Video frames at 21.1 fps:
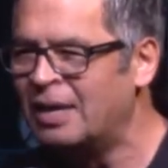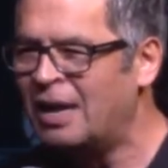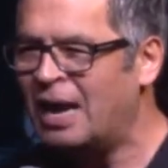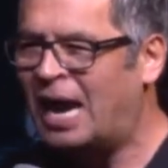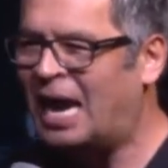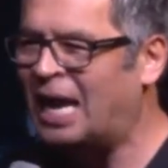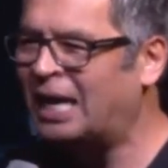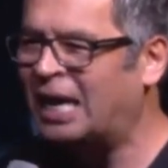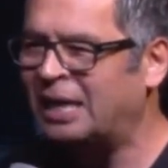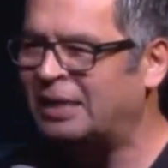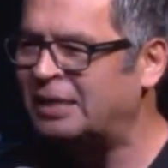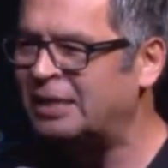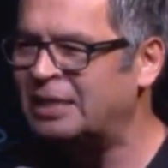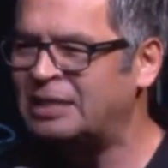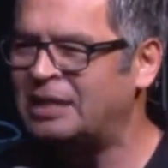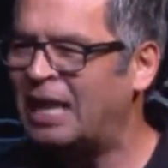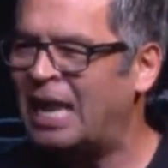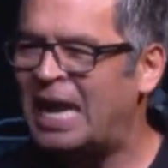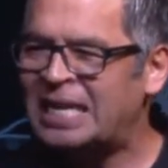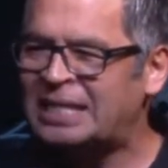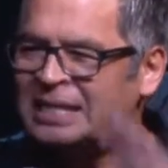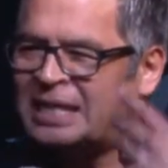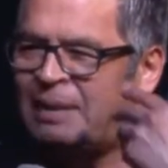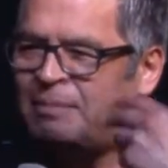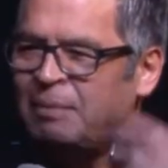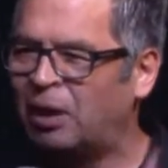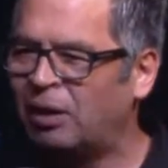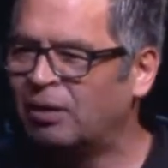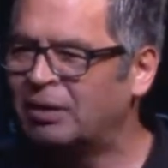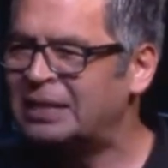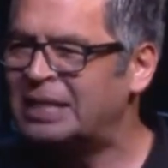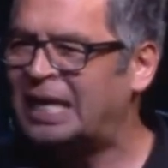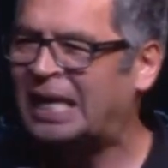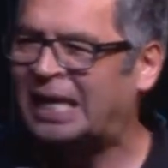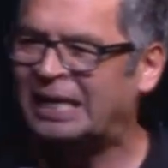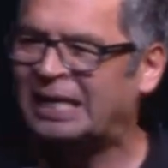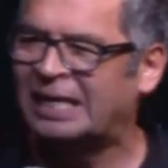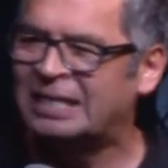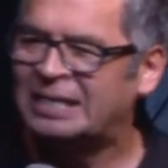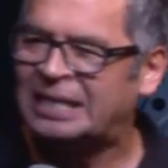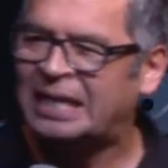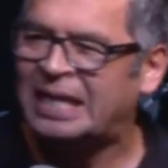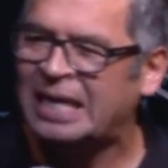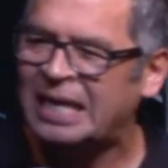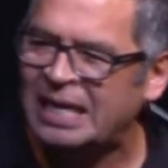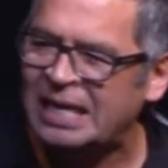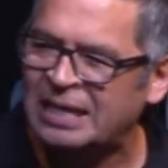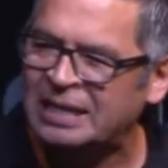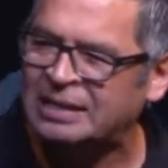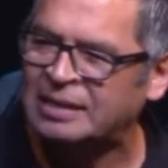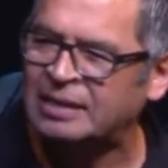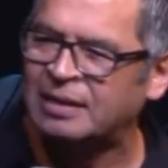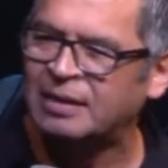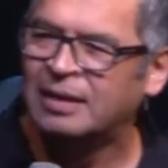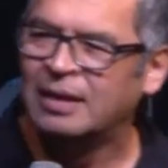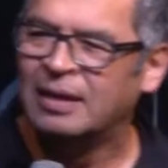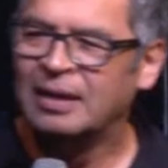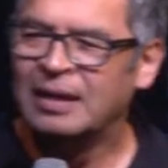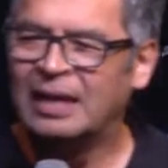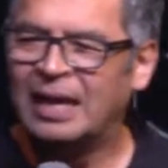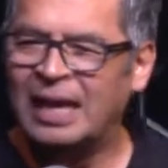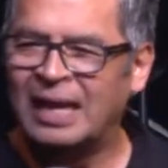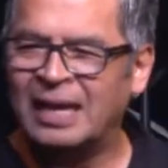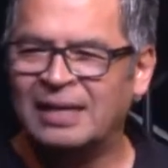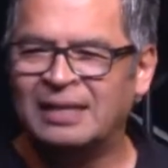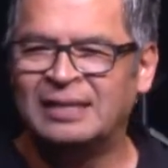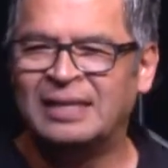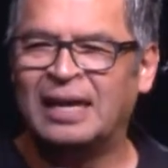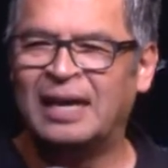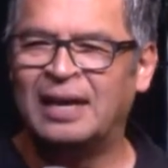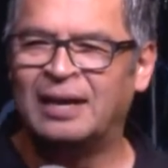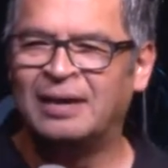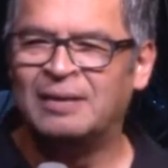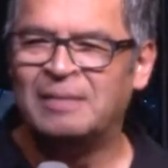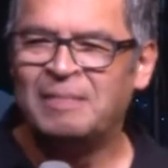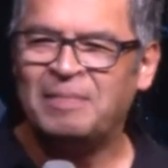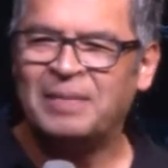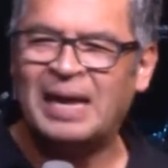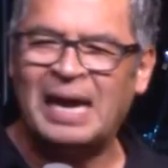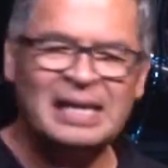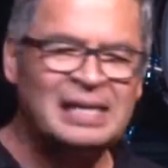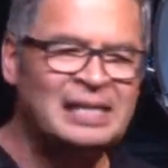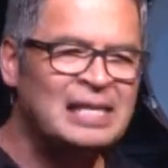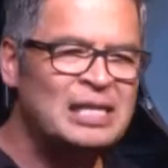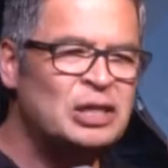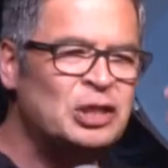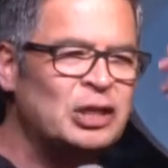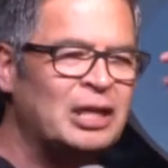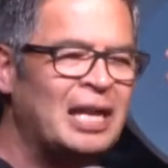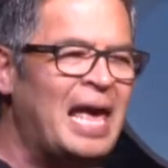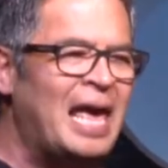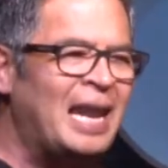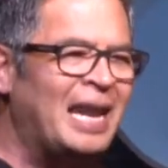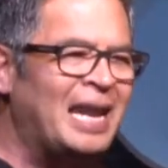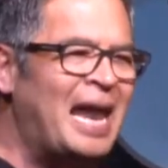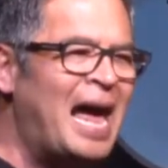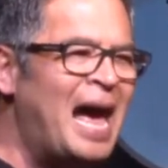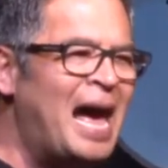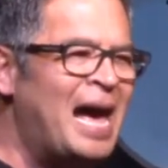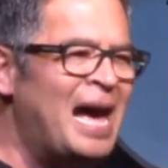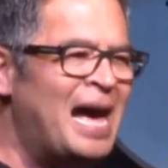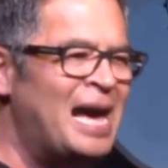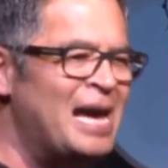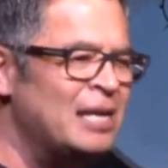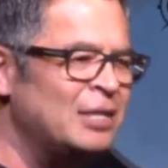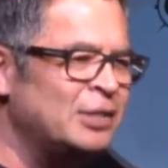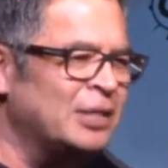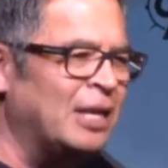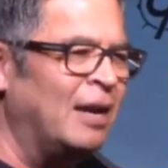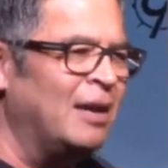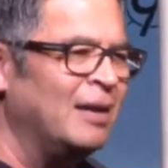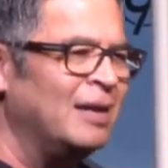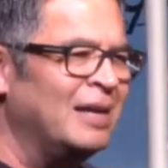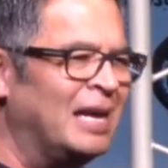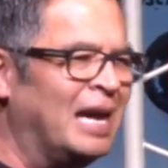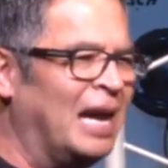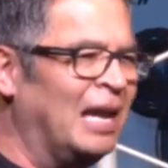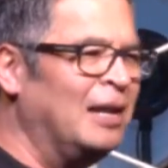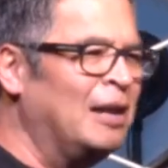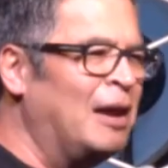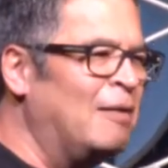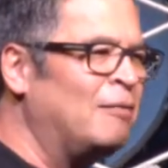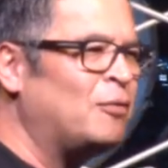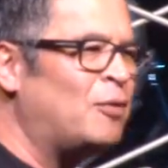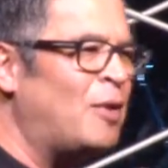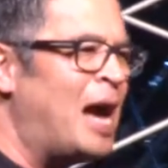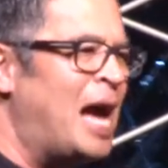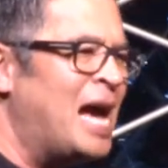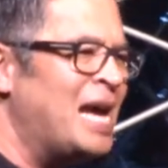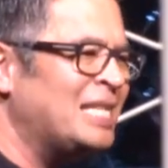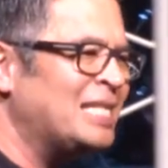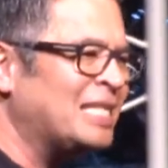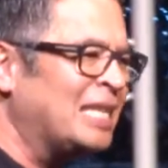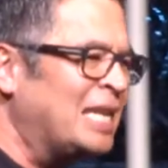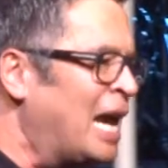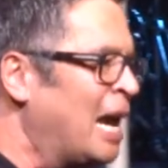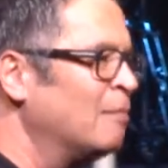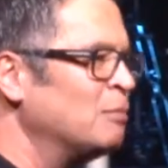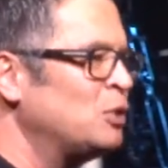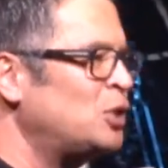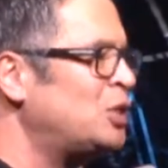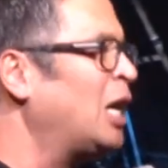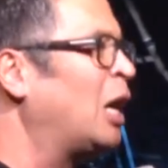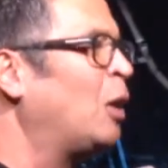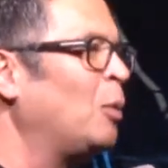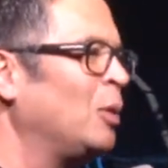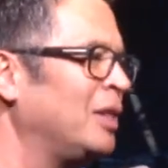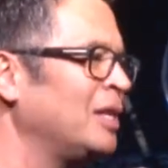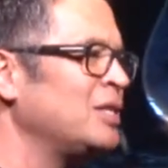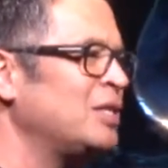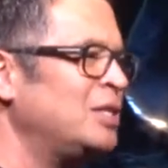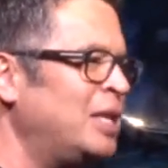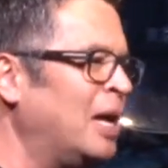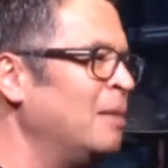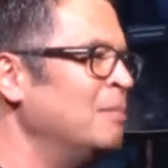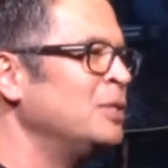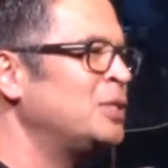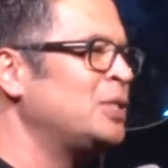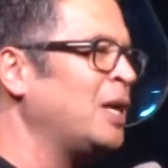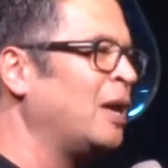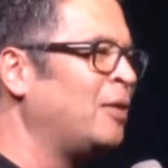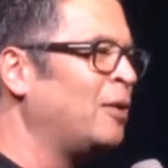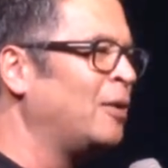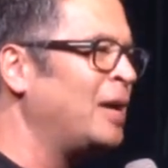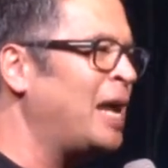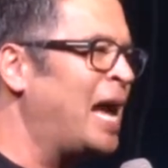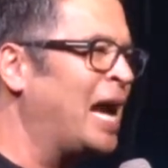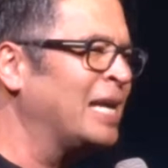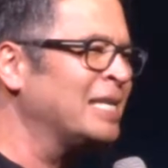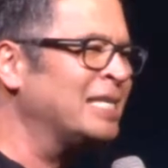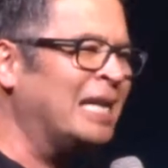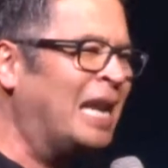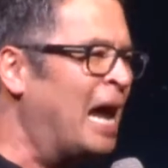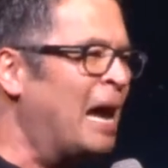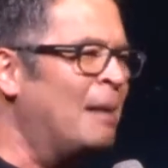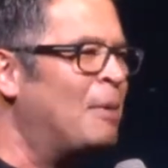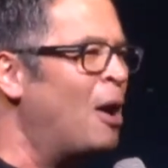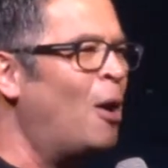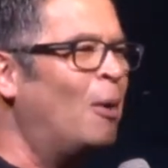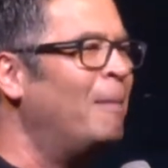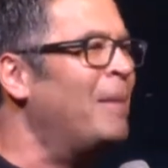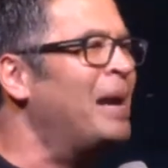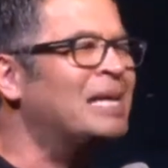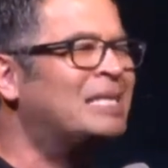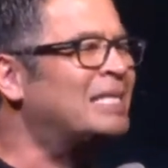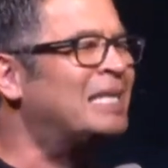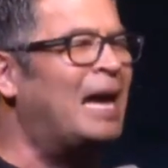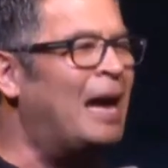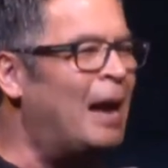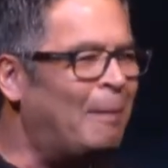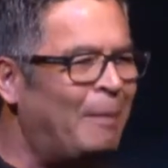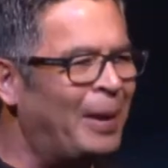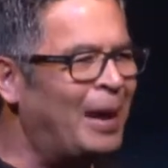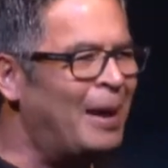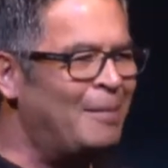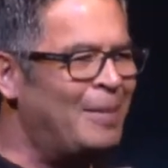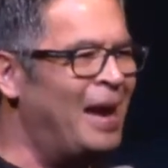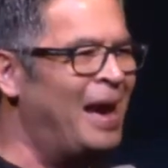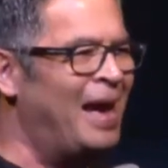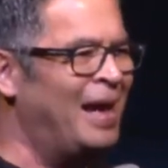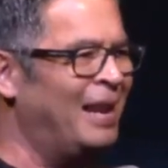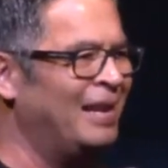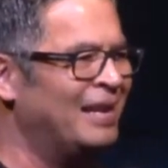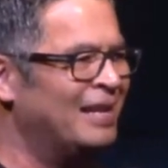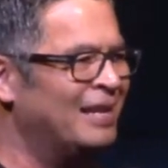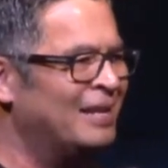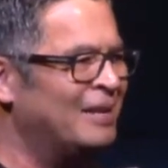I got this last name that looks like a disease and, and uh, got these slanted eyes. I love rice, and now I'm stuck with this dumb southern accent. I'm all messed up, amen?